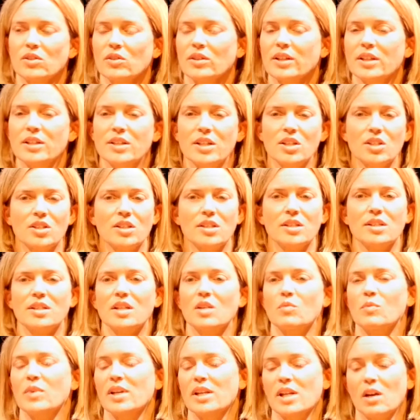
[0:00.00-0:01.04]
are conditions that
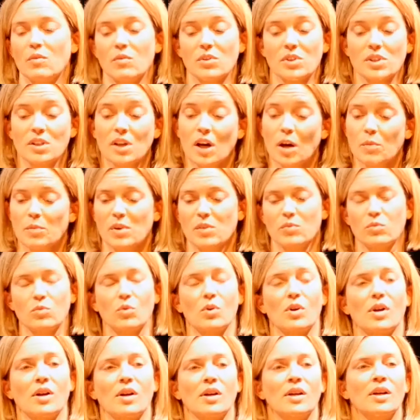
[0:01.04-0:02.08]
we never saw
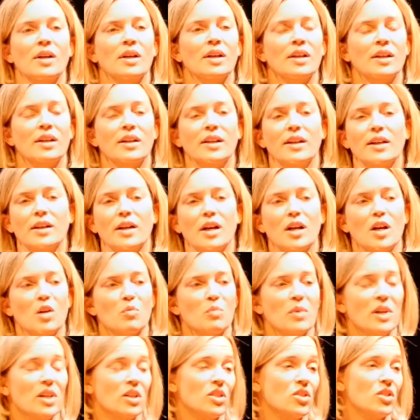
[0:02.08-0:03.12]
before
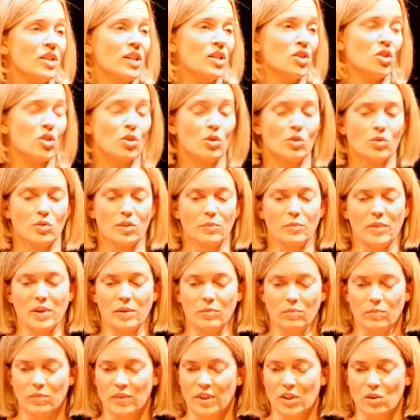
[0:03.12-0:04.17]
in children. We
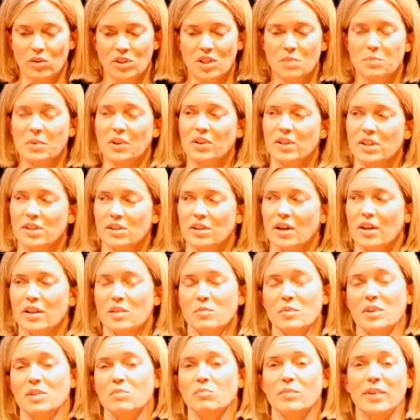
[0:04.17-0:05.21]
typically saw them
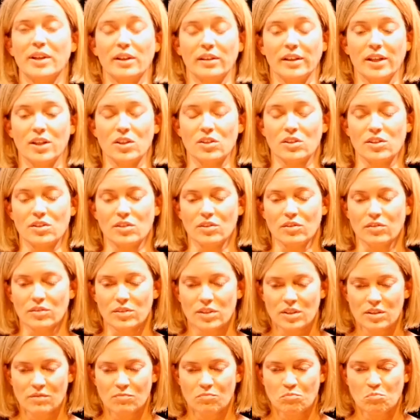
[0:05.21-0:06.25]
in middle-aged
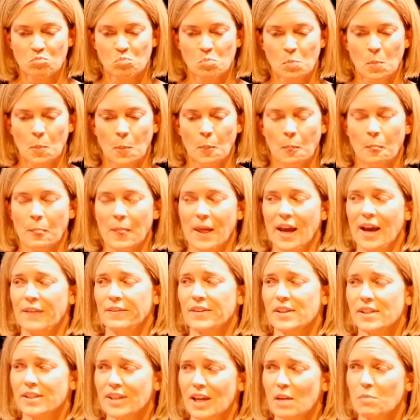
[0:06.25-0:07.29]
adults. At
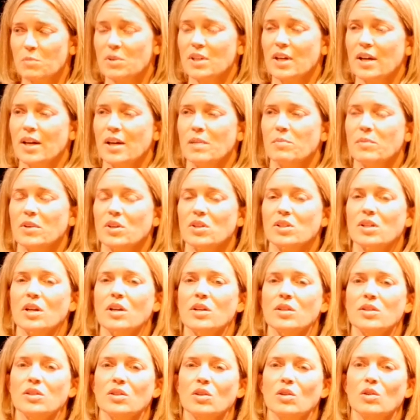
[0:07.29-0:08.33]
the same time, there's
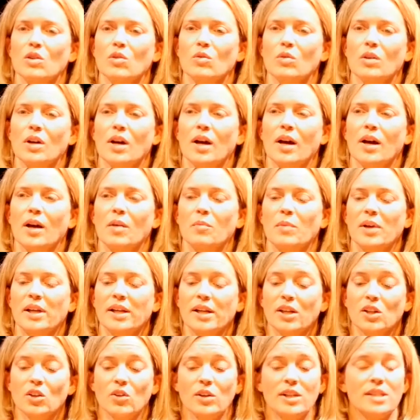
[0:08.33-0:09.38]
also an
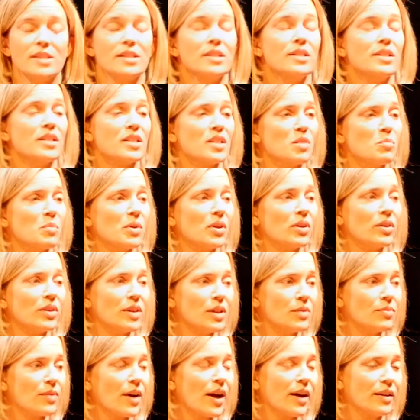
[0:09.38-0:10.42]
increase in
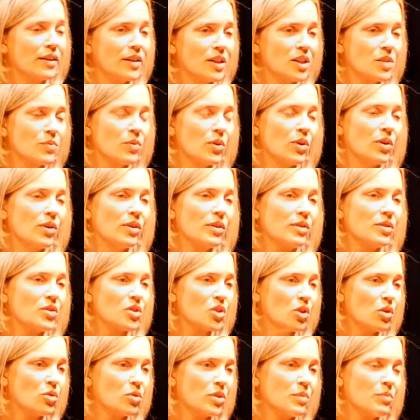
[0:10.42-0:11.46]
disability filings for
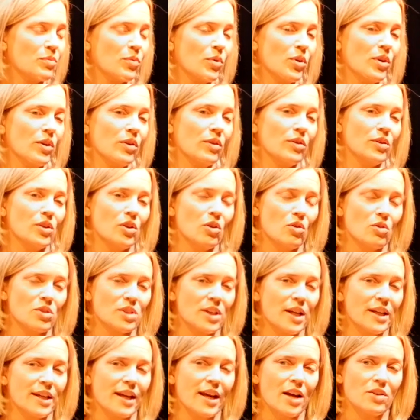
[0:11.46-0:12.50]
children for
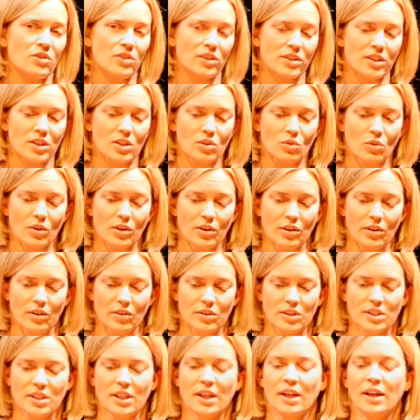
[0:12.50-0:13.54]
neuropsychiatric
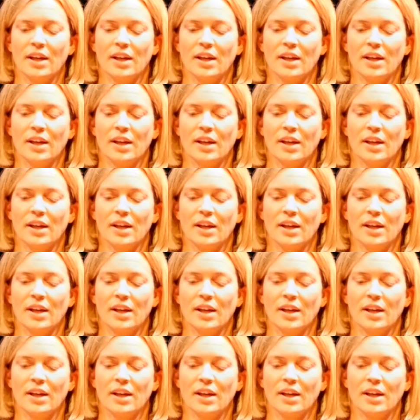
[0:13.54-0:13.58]
disorders,